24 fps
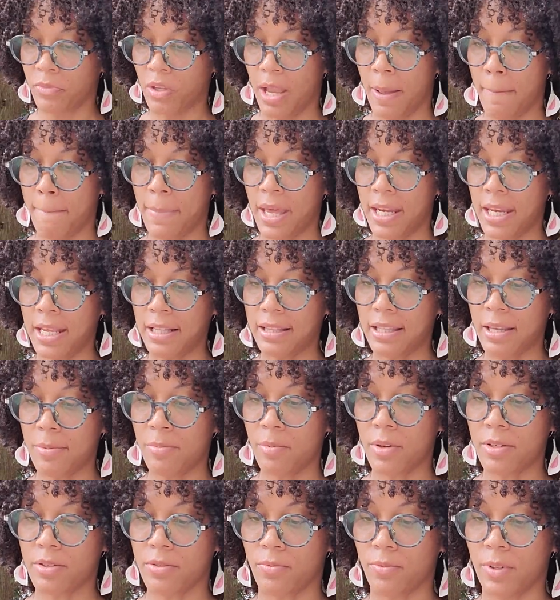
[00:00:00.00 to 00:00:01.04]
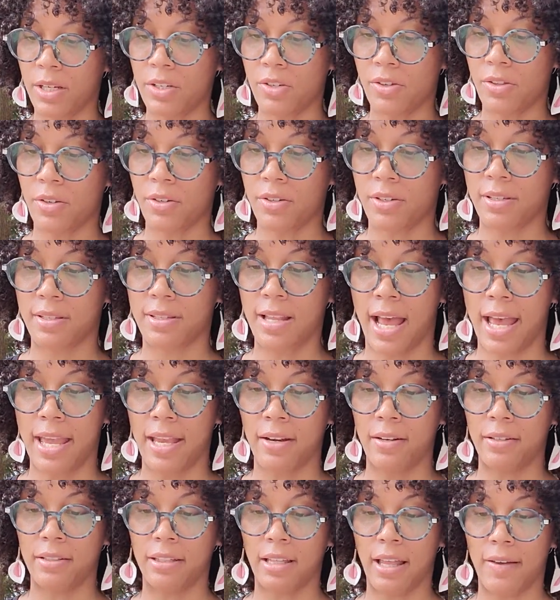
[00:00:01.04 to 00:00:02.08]
Many Libras reach their
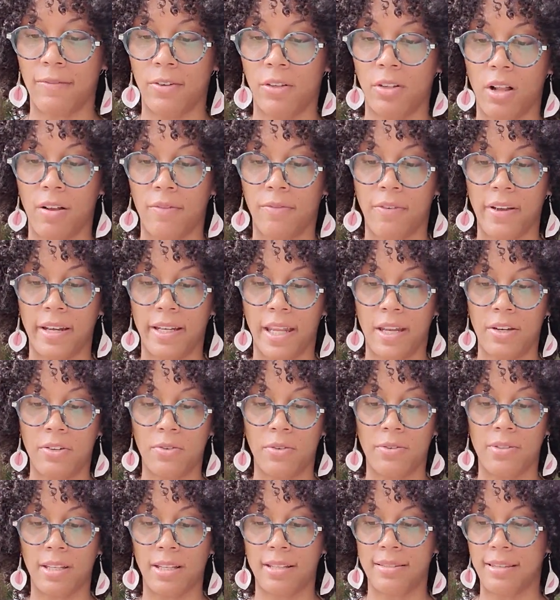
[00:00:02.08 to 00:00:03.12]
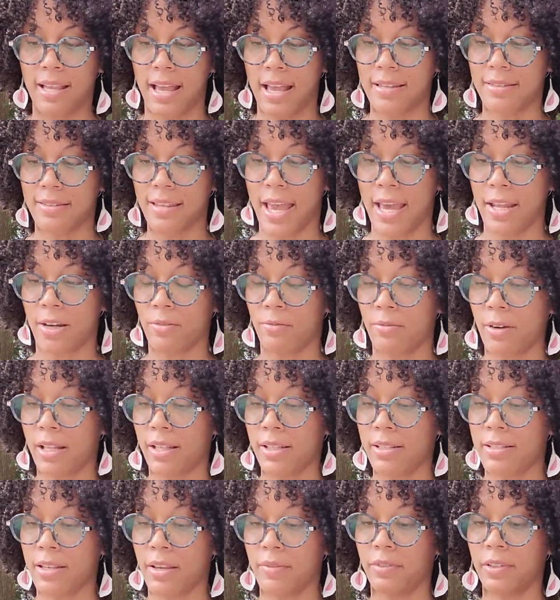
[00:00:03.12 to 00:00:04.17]
desired level of financial success at a
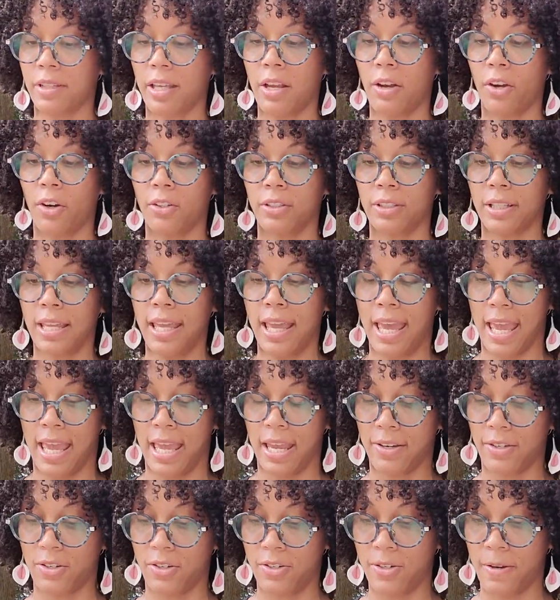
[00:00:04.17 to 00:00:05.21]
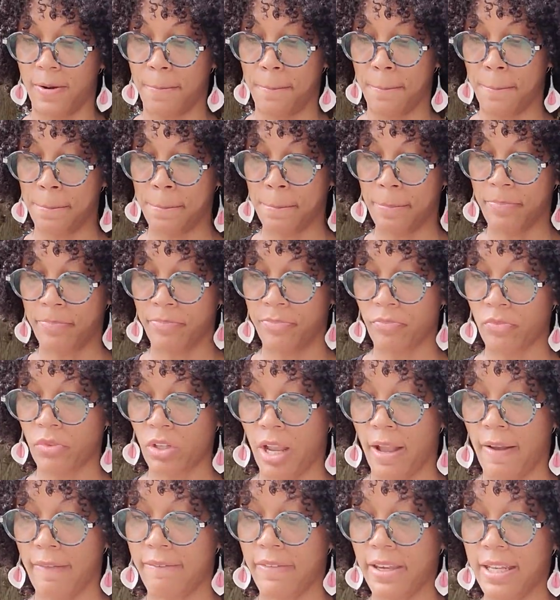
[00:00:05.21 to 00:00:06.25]
relatively early age.
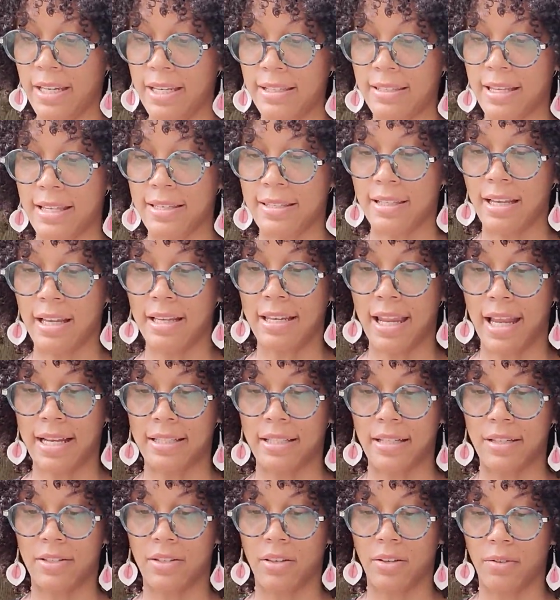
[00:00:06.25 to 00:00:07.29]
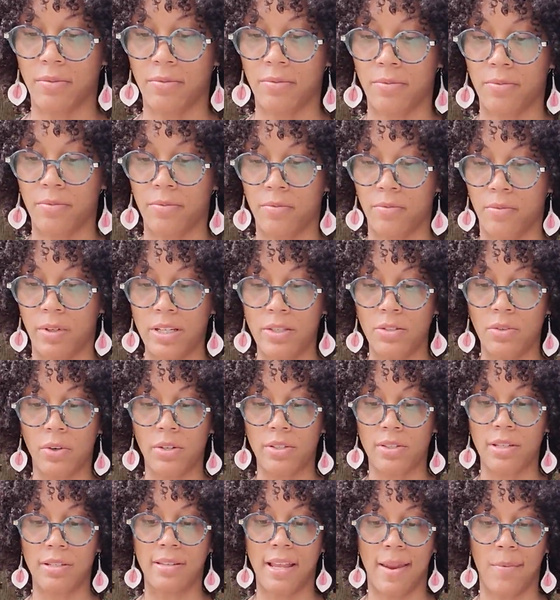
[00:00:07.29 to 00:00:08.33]
Venus is connected to
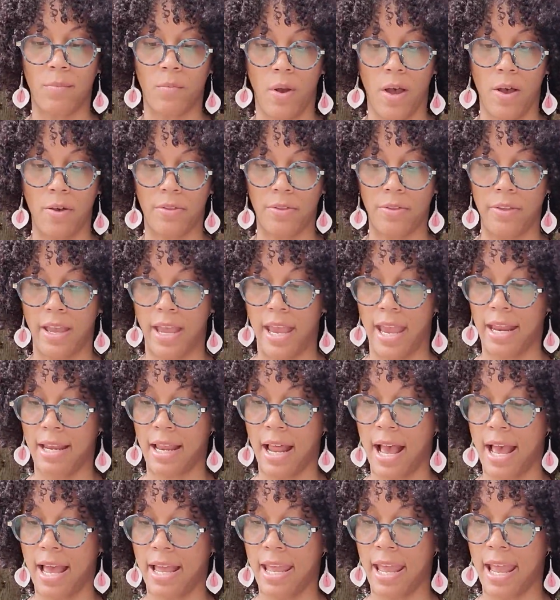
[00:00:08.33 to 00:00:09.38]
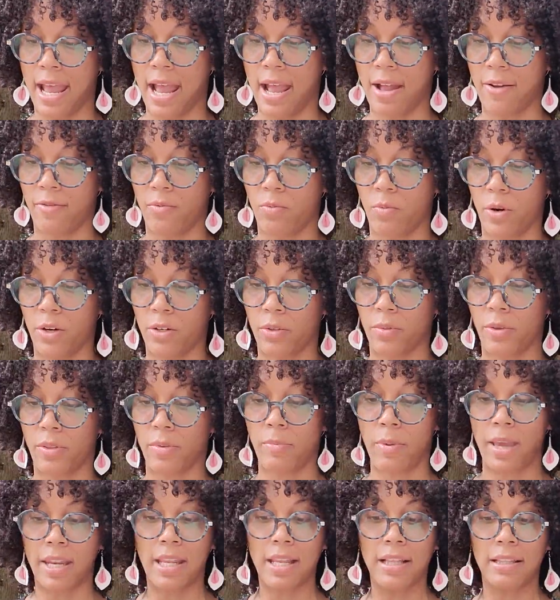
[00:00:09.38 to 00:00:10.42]
resources and wealth, and I have worked with
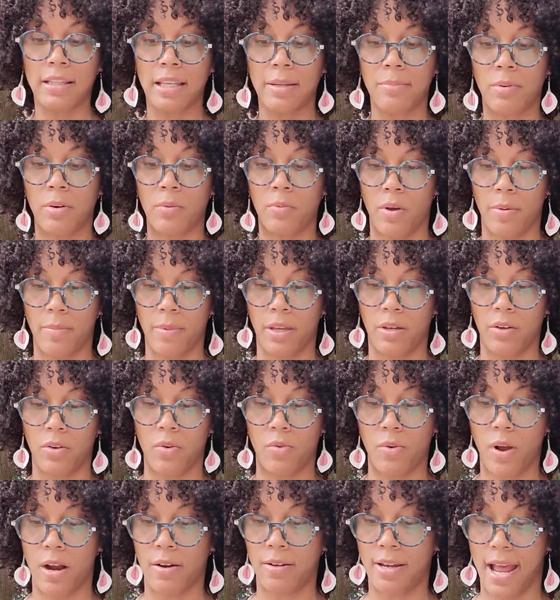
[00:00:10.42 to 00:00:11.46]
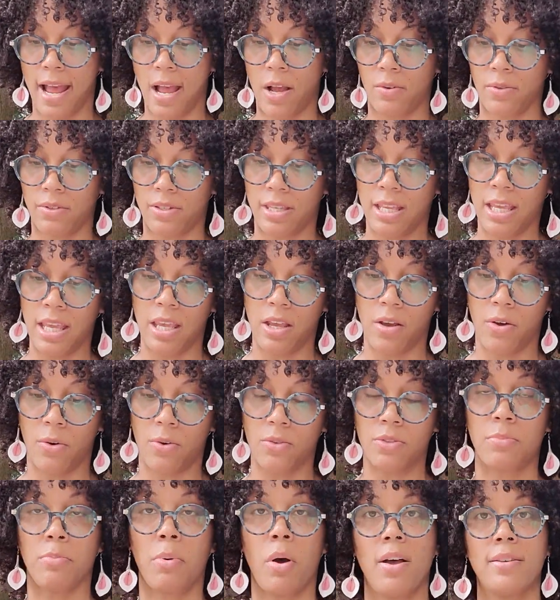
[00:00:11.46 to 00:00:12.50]
many Libra women who are now
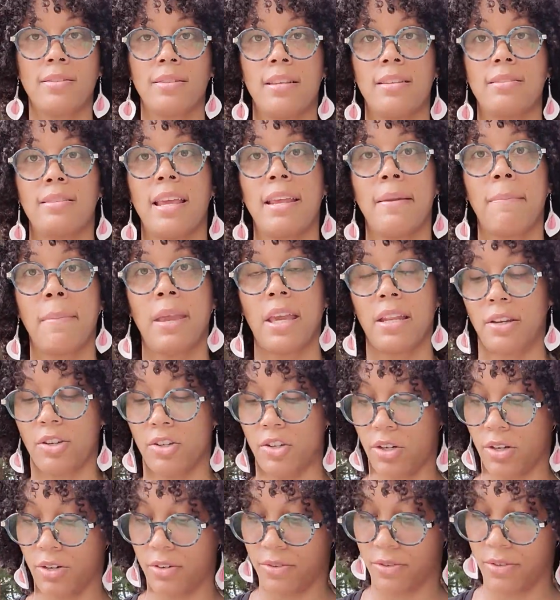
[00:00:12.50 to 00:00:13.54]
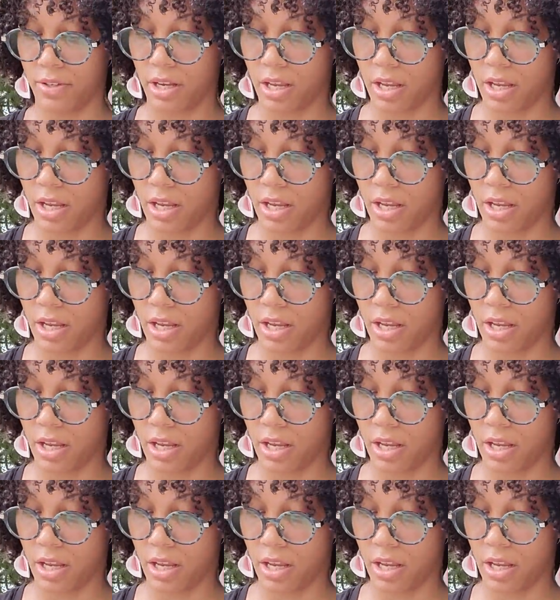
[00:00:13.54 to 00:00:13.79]
CEOs, bosses, and managers.